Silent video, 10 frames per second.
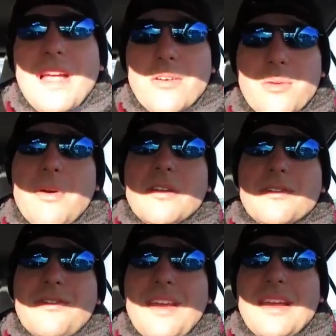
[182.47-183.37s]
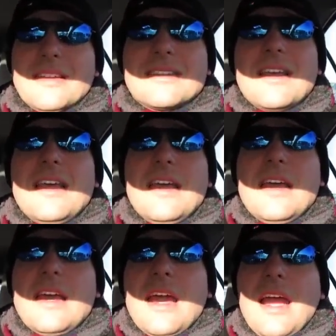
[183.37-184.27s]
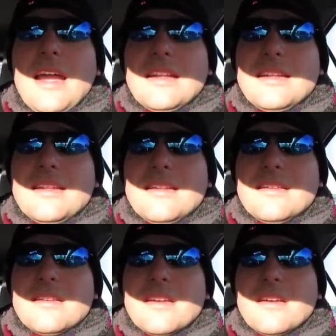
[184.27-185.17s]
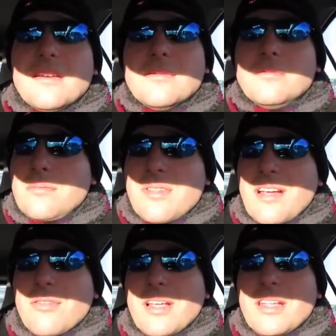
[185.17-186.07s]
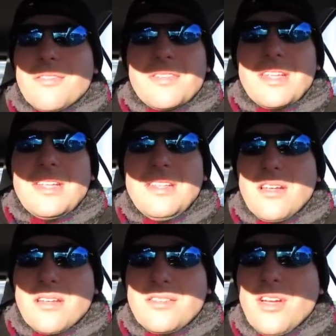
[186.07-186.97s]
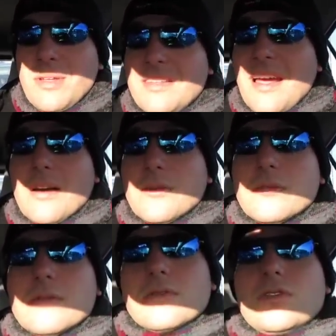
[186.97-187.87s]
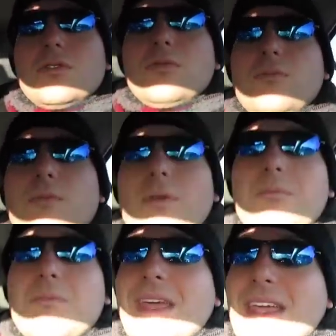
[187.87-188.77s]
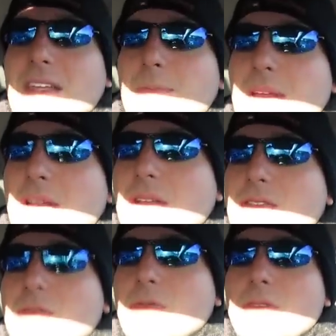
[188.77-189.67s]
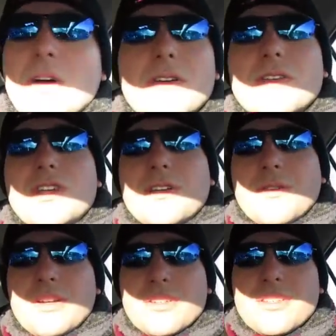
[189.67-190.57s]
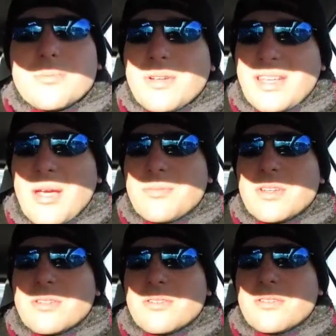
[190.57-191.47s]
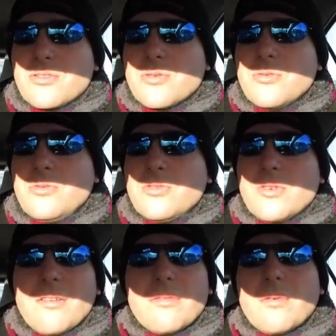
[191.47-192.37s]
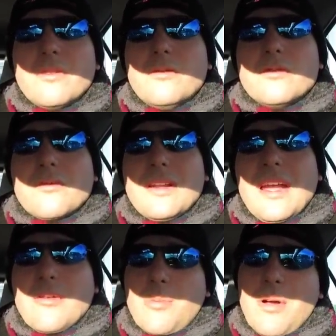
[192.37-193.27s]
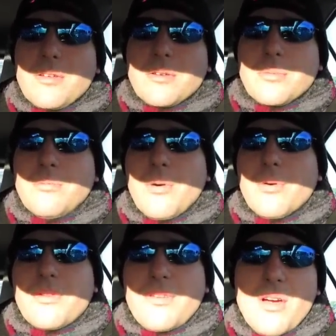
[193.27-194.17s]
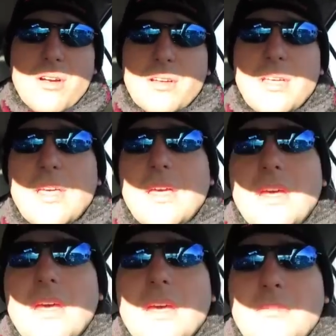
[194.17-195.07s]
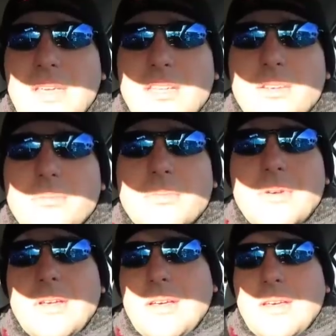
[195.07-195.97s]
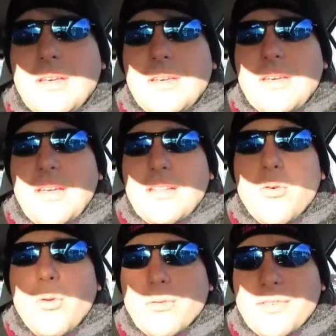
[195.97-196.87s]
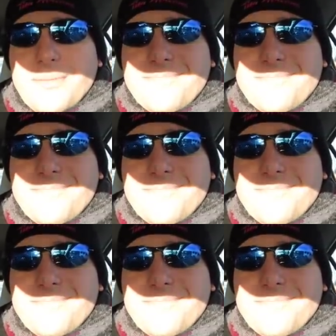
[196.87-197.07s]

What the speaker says: Harry Potter fans. And thankfully enough, they did not dumb it down to make it appeal to younger generations, but kept it true to everyone who's read Harry Potter, both young, medium, and old.